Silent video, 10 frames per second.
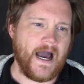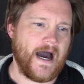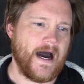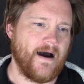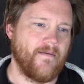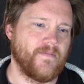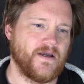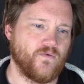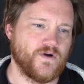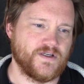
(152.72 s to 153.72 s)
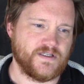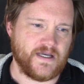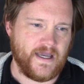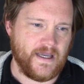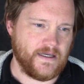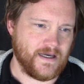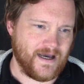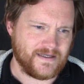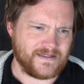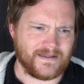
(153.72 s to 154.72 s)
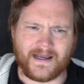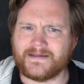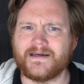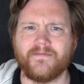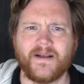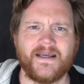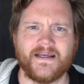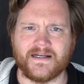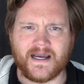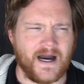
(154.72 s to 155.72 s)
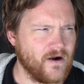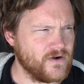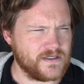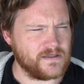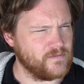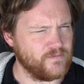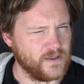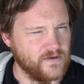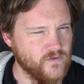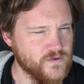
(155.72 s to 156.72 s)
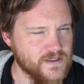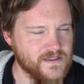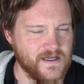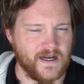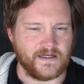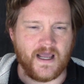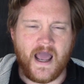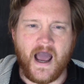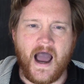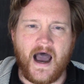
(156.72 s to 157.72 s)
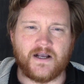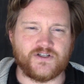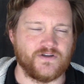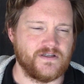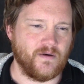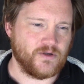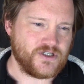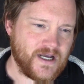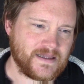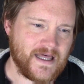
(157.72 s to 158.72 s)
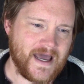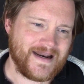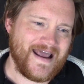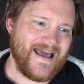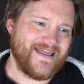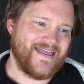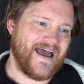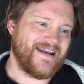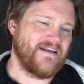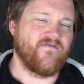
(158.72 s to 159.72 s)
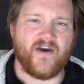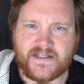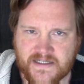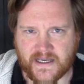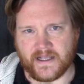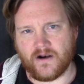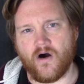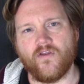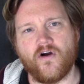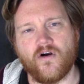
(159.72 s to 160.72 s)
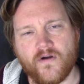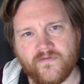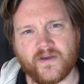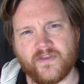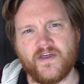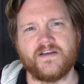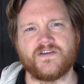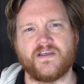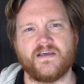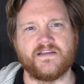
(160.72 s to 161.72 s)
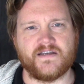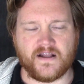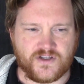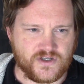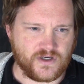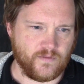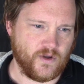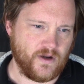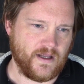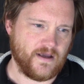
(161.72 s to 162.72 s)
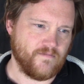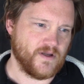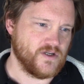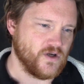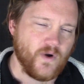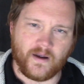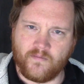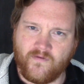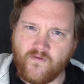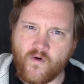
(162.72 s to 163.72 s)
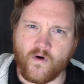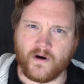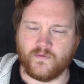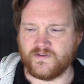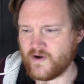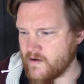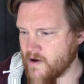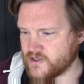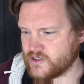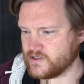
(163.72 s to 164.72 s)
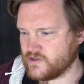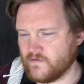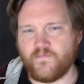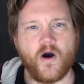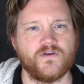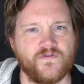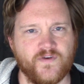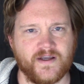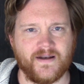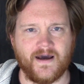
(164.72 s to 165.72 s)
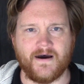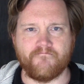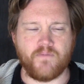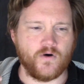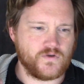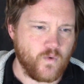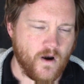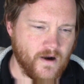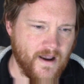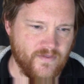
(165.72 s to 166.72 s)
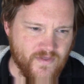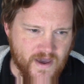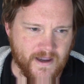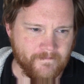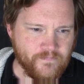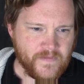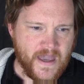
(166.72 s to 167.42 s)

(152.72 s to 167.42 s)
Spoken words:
It was a select committee in Congress. I believe it was the Senate. I should have double-checked that, that investigated all the horrific things the intelligence community had been doing before. It was very much a sort of post-Vietnam, post-Watergate thing.